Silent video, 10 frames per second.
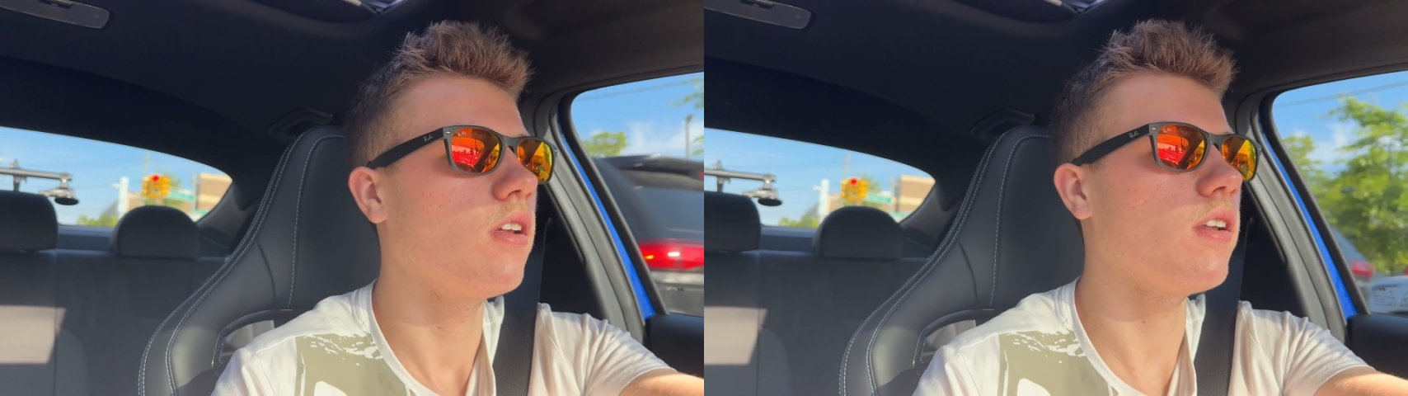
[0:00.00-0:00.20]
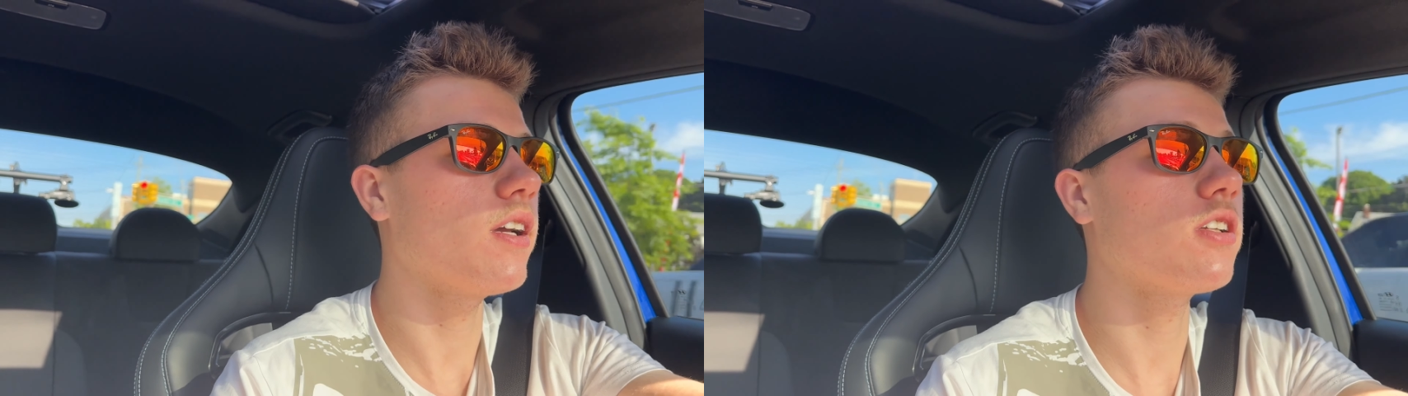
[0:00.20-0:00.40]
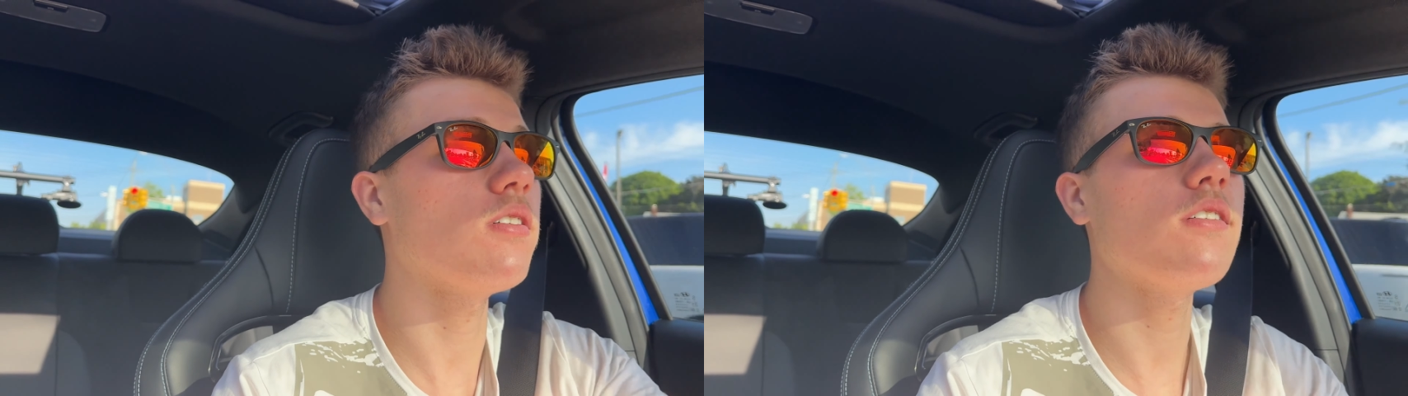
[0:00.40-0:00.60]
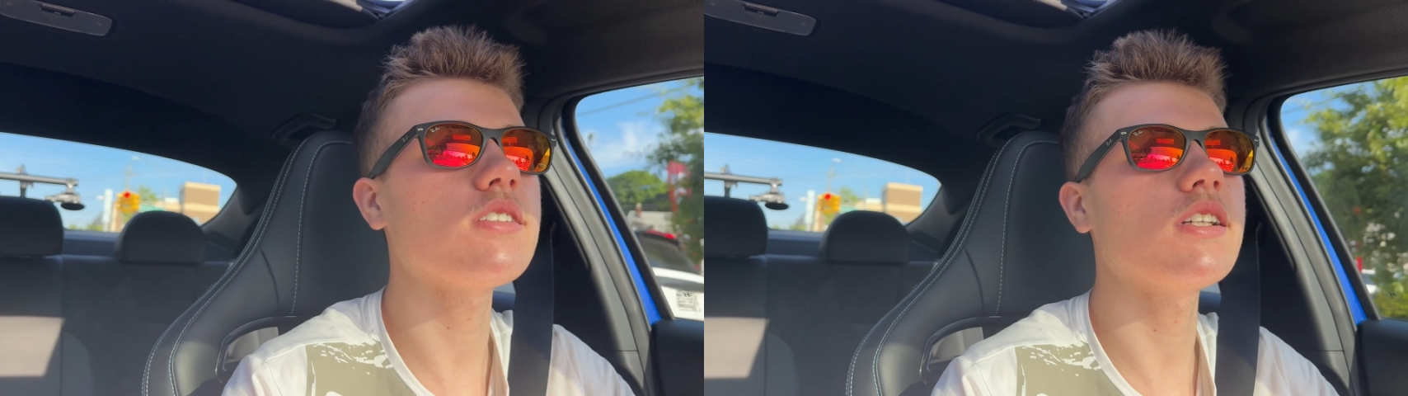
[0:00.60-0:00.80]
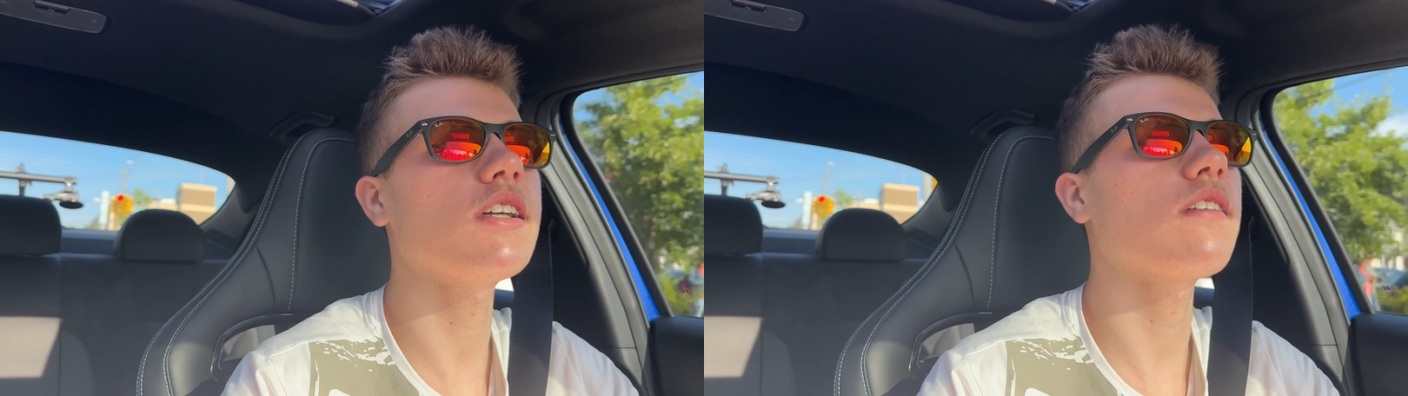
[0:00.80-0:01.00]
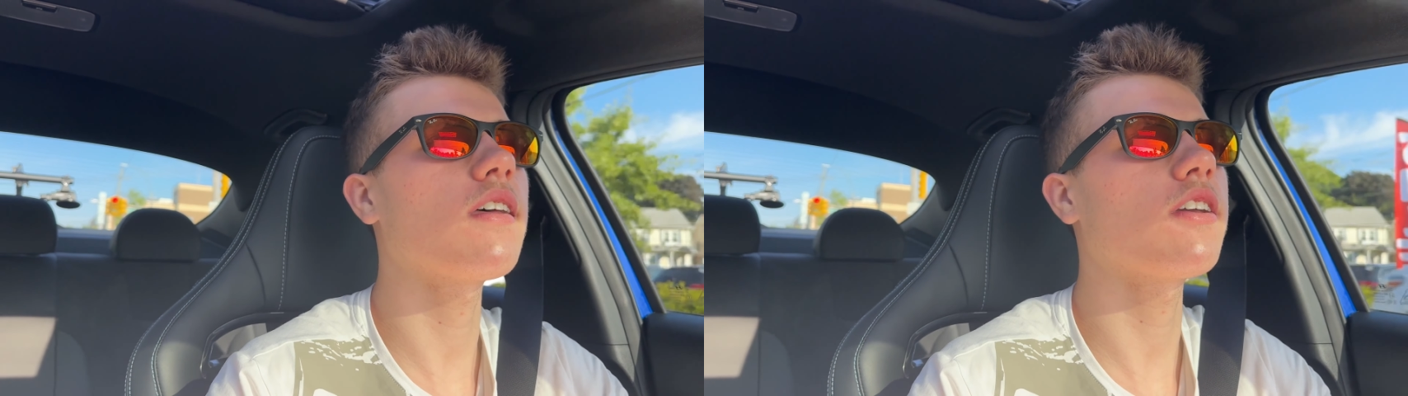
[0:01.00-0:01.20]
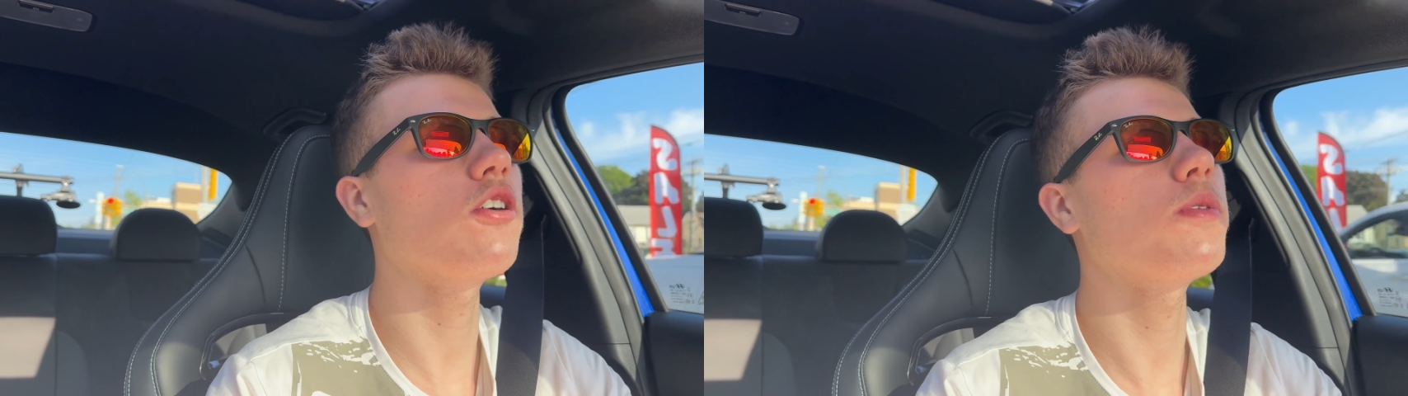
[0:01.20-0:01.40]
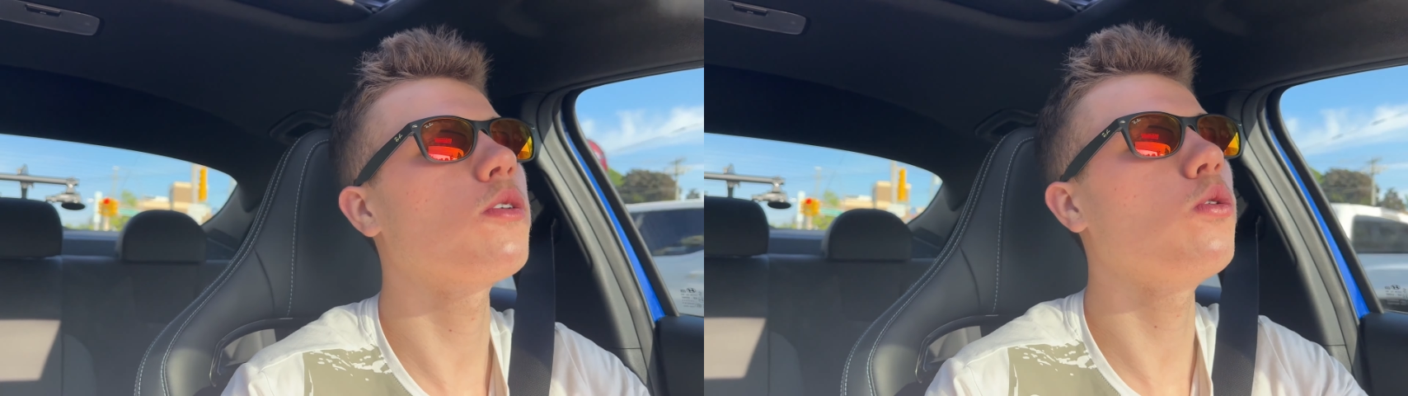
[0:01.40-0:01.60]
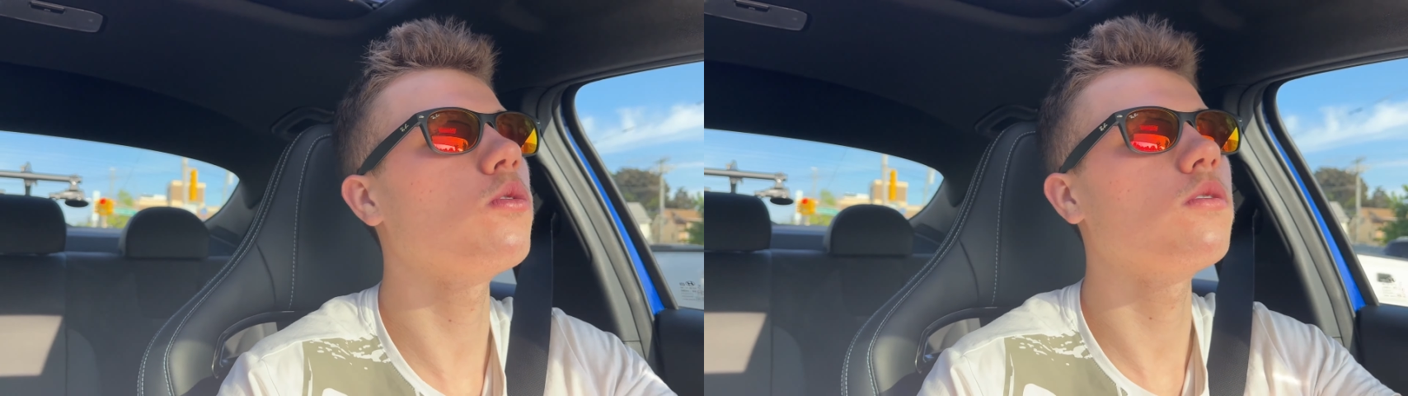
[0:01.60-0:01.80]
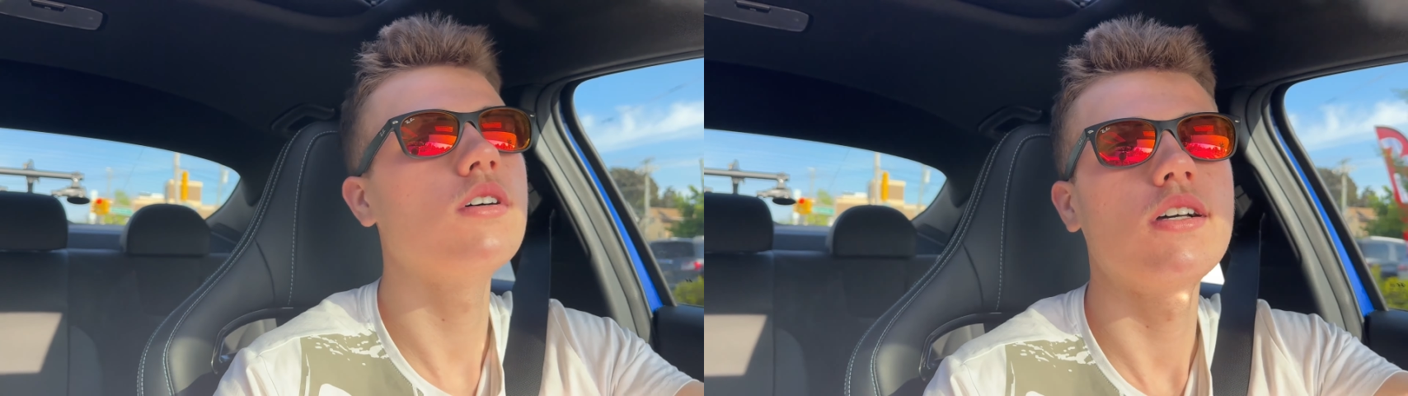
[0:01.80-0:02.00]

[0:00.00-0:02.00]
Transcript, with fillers: Like, so I was thinking, like, you know, it'd be cool